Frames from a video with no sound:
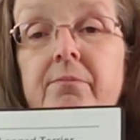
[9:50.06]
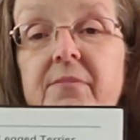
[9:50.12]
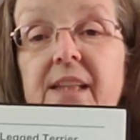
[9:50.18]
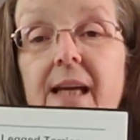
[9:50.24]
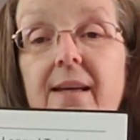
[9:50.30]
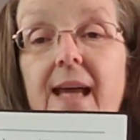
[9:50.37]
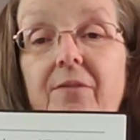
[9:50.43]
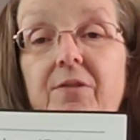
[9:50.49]

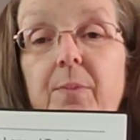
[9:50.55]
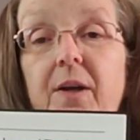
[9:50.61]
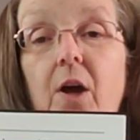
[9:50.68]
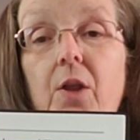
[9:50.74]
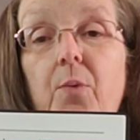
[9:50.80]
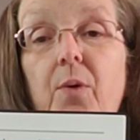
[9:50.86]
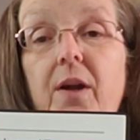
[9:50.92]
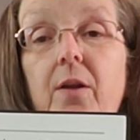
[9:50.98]
Doesn't have to be
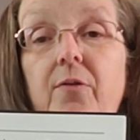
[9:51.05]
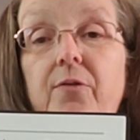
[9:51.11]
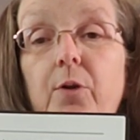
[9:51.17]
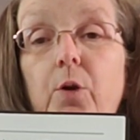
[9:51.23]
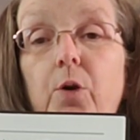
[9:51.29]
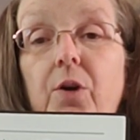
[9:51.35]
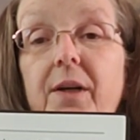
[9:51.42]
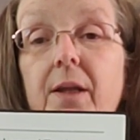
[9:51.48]
all the way to the
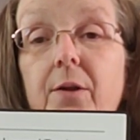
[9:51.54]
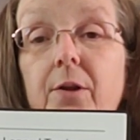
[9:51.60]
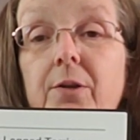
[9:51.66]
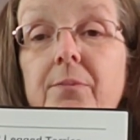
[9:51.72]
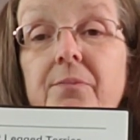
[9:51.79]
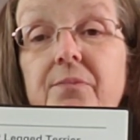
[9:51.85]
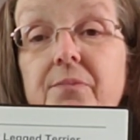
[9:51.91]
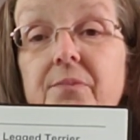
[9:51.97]
floor
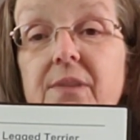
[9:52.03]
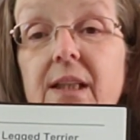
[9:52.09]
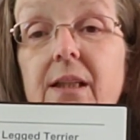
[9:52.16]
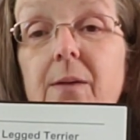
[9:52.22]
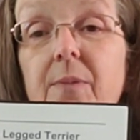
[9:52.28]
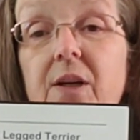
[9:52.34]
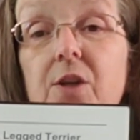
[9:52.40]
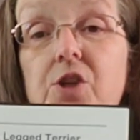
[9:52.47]
either. It
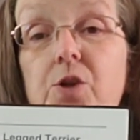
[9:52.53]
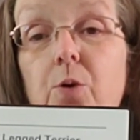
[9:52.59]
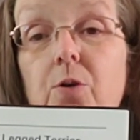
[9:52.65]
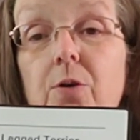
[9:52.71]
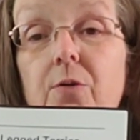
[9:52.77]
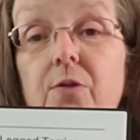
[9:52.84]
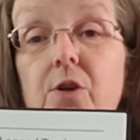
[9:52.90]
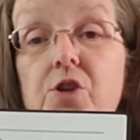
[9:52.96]
can be a
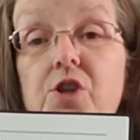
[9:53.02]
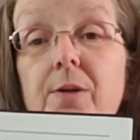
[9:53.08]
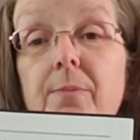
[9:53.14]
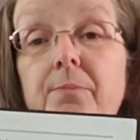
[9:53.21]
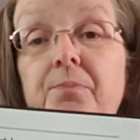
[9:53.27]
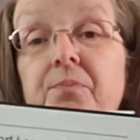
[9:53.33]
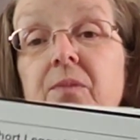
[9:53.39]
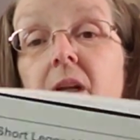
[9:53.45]
shorter
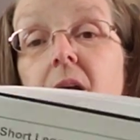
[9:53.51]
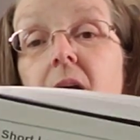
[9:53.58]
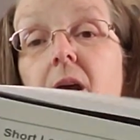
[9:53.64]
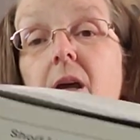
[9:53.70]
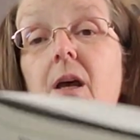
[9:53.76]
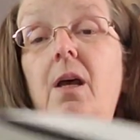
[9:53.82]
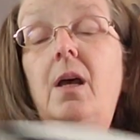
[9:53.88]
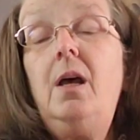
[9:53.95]
version.
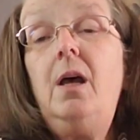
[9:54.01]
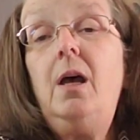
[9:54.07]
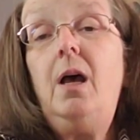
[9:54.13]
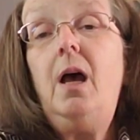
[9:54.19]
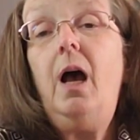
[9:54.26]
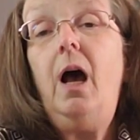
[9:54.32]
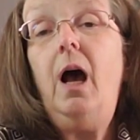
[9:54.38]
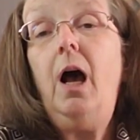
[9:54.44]

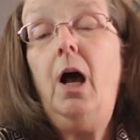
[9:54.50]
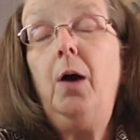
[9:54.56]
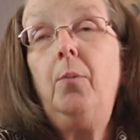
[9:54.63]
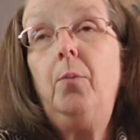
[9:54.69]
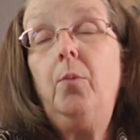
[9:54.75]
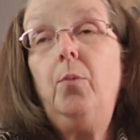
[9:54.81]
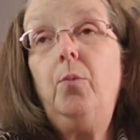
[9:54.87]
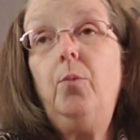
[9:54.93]

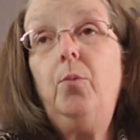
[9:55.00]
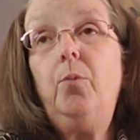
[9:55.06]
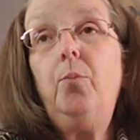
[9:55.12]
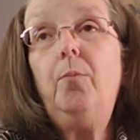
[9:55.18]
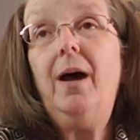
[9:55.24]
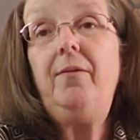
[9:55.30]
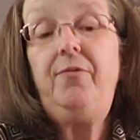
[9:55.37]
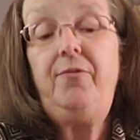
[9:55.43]

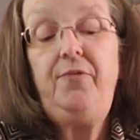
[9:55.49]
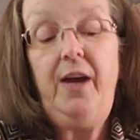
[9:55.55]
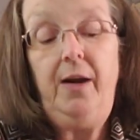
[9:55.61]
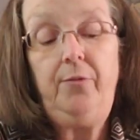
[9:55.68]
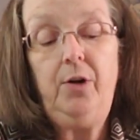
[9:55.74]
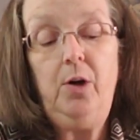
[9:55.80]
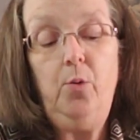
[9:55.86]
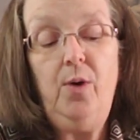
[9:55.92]
My
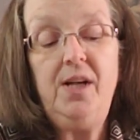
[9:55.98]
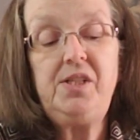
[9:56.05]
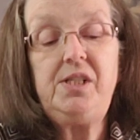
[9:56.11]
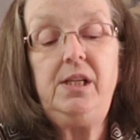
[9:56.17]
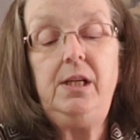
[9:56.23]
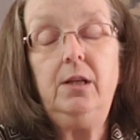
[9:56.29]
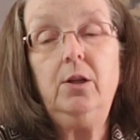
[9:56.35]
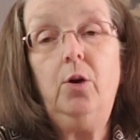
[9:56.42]
favorite
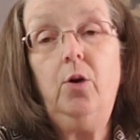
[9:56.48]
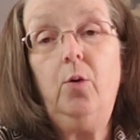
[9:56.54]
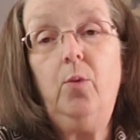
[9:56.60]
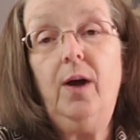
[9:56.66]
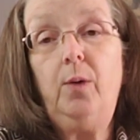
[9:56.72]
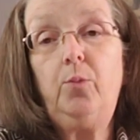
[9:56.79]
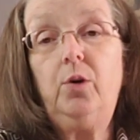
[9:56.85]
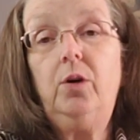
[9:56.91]
Westie in the whole
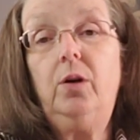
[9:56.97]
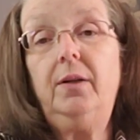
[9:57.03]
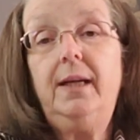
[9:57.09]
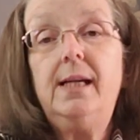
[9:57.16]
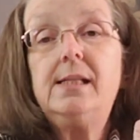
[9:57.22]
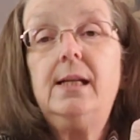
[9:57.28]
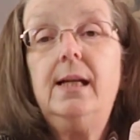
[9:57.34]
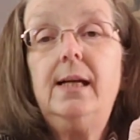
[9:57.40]
wide world
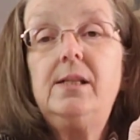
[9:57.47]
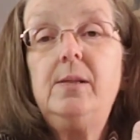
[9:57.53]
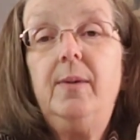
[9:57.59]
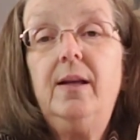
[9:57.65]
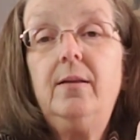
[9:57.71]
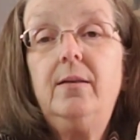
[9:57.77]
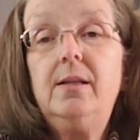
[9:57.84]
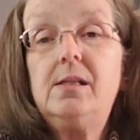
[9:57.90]
has legs
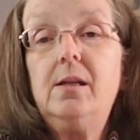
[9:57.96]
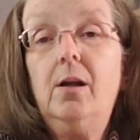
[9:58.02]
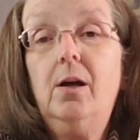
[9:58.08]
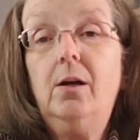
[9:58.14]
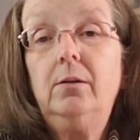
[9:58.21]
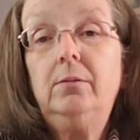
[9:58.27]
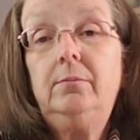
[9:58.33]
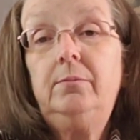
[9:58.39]
about this
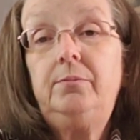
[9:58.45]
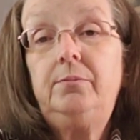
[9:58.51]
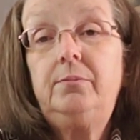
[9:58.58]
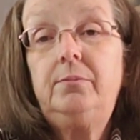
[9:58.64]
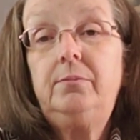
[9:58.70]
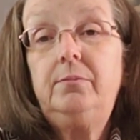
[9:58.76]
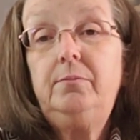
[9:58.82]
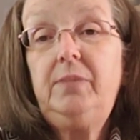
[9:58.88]
long,
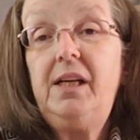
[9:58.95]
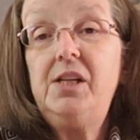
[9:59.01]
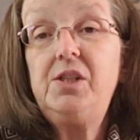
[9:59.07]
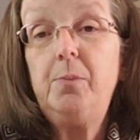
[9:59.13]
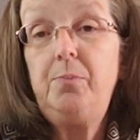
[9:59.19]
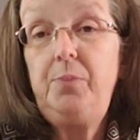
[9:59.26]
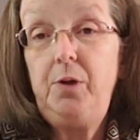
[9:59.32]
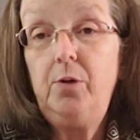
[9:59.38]
but
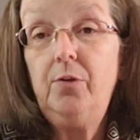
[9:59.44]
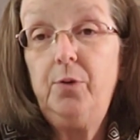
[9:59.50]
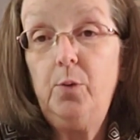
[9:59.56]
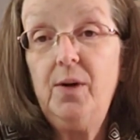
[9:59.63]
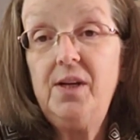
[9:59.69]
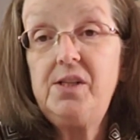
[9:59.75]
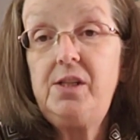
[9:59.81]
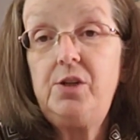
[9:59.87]
it's a
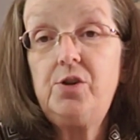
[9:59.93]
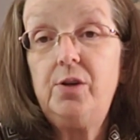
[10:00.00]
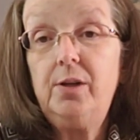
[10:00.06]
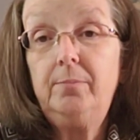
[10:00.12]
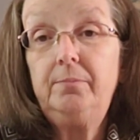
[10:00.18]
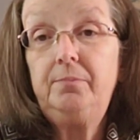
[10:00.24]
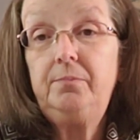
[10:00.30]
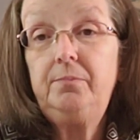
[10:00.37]
beautiful Westie
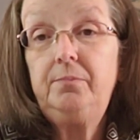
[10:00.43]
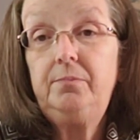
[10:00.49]
trim.